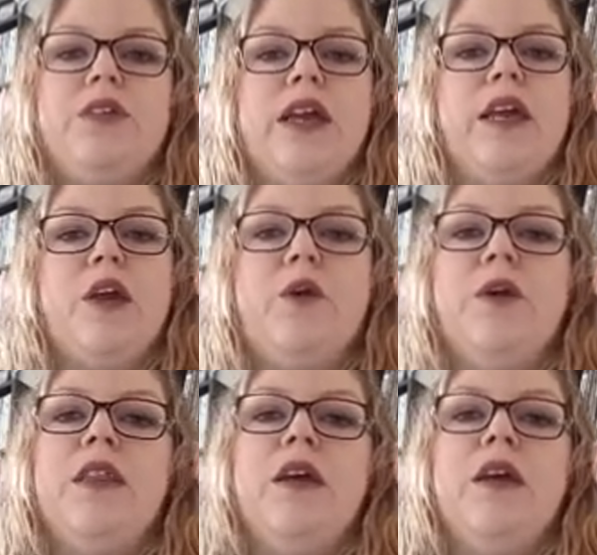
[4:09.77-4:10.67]
They know
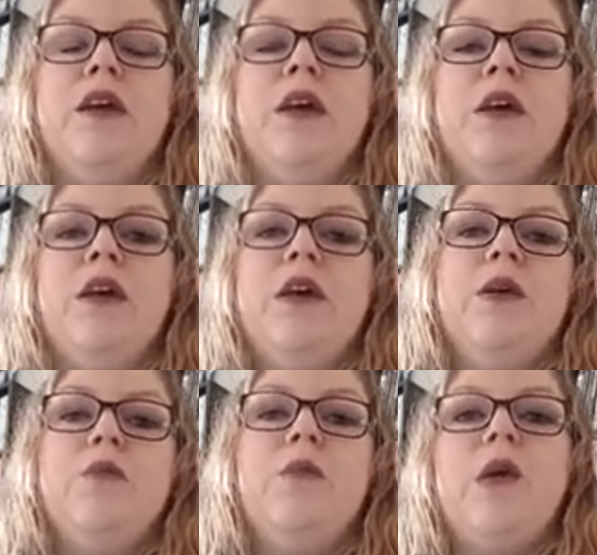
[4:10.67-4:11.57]
in the
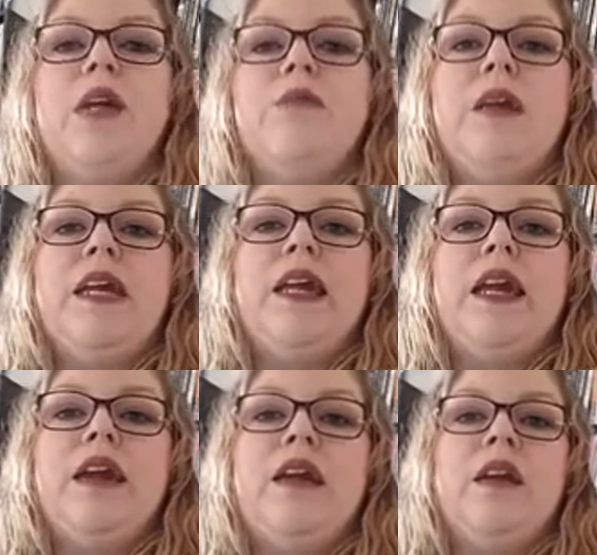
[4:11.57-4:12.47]
morning
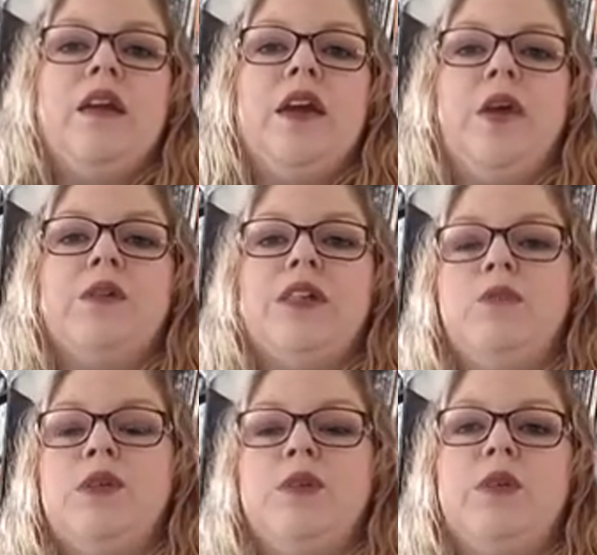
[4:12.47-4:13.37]
meeting,
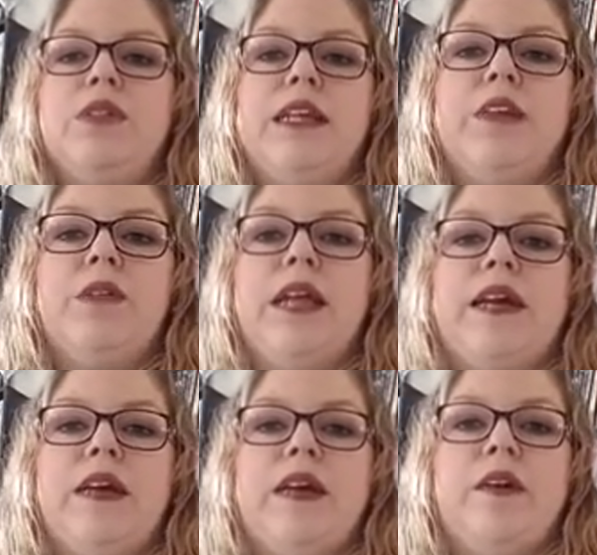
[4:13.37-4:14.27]
some schools, they do
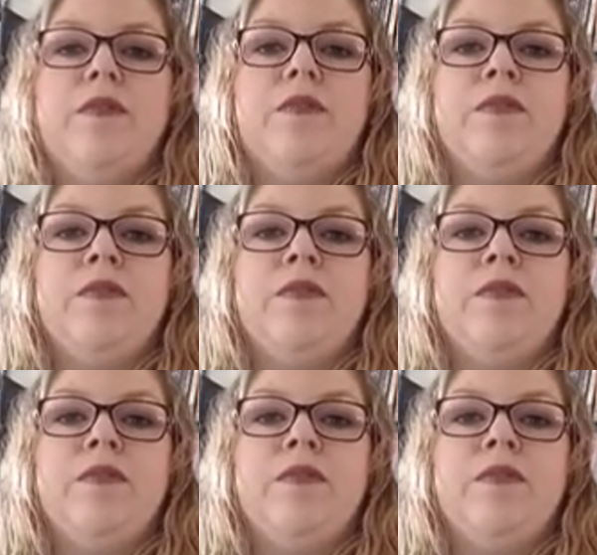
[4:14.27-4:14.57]
like a